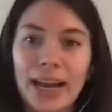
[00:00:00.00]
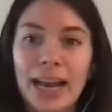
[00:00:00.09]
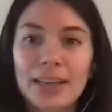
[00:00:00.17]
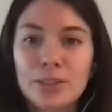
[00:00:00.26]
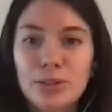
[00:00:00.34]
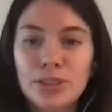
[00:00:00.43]
I
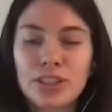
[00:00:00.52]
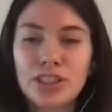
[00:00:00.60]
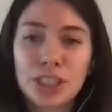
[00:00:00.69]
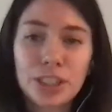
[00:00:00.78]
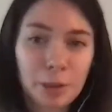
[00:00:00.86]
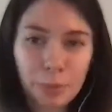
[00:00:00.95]
use
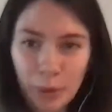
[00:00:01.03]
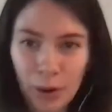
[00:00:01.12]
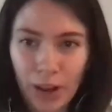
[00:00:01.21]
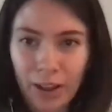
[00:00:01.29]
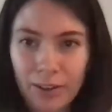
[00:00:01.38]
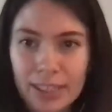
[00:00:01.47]
she/her
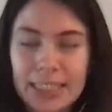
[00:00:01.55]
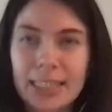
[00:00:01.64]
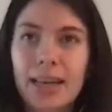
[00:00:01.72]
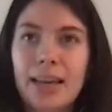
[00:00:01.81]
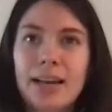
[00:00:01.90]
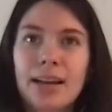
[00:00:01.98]
pronouns,
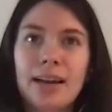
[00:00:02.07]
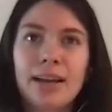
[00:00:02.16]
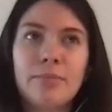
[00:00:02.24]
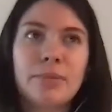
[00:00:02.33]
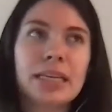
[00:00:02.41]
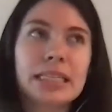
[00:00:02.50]
and I
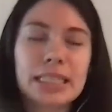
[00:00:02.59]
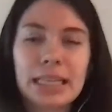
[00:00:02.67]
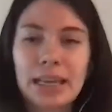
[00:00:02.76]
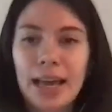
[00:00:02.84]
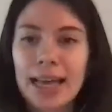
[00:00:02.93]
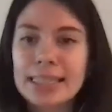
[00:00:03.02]
am a
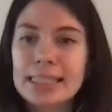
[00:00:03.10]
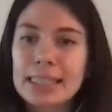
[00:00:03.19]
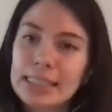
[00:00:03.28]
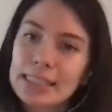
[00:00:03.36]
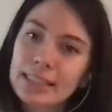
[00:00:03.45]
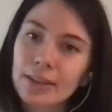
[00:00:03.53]

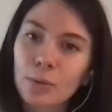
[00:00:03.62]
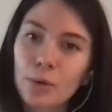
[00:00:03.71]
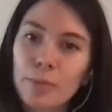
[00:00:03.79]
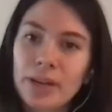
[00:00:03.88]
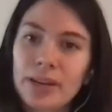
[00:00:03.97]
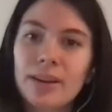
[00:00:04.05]
cis
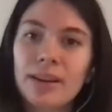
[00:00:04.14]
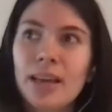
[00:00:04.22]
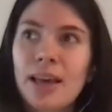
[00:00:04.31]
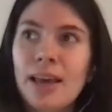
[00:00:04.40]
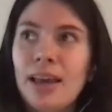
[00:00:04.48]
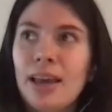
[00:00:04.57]
woman,
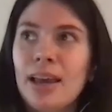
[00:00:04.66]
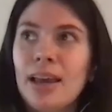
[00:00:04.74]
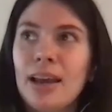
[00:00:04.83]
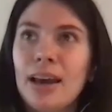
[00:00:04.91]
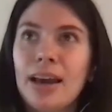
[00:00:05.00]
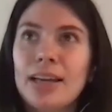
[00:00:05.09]

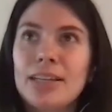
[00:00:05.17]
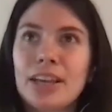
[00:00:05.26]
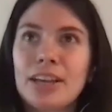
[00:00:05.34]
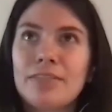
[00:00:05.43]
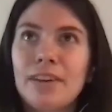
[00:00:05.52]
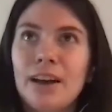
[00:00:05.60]
and I
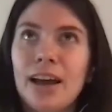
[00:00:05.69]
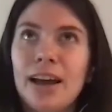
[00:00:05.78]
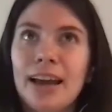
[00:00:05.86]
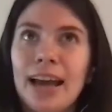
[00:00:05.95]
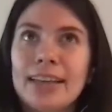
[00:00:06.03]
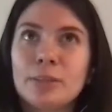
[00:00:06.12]

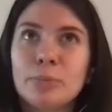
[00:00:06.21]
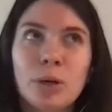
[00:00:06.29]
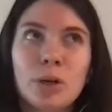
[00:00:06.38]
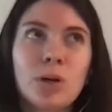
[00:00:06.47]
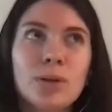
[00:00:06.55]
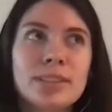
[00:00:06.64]
identify, I
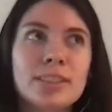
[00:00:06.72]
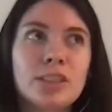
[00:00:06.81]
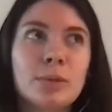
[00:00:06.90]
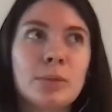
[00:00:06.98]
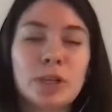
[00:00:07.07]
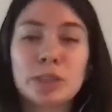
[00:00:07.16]
suppose, to
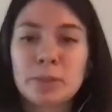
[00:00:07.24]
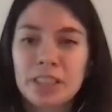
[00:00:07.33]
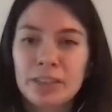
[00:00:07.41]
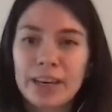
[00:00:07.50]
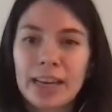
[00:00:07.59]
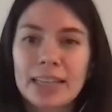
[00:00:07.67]
be more
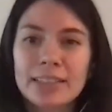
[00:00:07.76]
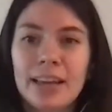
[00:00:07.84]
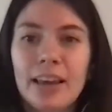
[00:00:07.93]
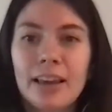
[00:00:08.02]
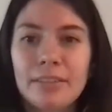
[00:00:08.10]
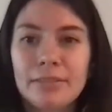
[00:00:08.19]
specific, as
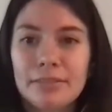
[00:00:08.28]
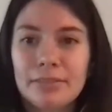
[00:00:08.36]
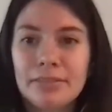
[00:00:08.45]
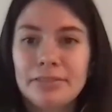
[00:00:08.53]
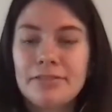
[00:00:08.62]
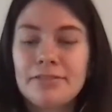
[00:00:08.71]
a
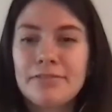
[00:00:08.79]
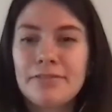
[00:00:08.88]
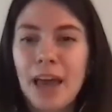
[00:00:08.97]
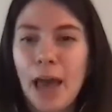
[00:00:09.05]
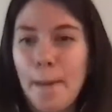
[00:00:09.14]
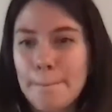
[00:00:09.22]

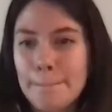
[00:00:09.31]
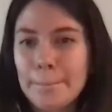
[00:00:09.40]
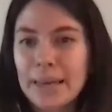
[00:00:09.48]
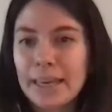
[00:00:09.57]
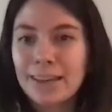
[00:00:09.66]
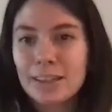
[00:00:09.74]

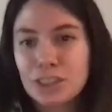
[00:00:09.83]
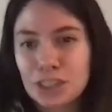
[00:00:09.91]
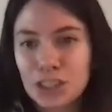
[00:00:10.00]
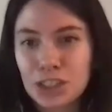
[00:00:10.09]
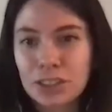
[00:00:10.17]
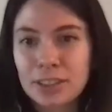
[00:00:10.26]

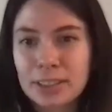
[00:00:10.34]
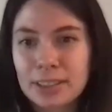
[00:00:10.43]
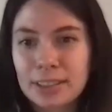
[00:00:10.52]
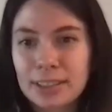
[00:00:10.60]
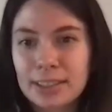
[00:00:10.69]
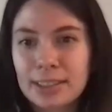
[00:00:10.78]
femme-ish
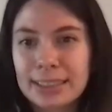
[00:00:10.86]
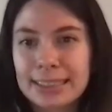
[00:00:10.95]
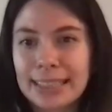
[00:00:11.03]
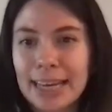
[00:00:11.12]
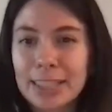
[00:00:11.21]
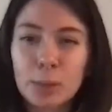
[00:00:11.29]

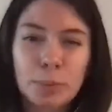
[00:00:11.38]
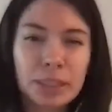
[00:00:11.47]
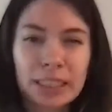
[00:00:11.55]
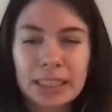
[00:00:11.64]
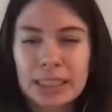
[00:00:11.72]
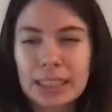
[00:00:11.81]

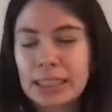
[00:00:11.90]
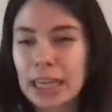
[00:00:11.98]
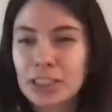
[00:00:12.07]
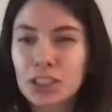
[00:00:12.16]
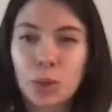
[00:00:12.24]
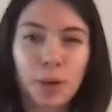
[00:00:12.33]
lesbian
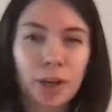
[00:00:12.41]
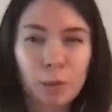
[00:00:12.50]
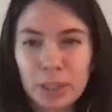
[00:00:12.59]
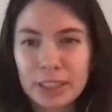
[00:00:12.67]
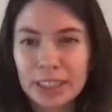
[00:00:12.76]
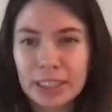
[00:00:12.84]
slash queer
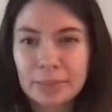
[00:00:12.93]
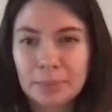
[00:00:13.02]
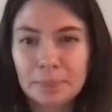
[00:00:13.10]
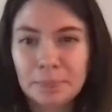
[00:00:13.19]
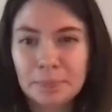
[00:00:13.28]
person.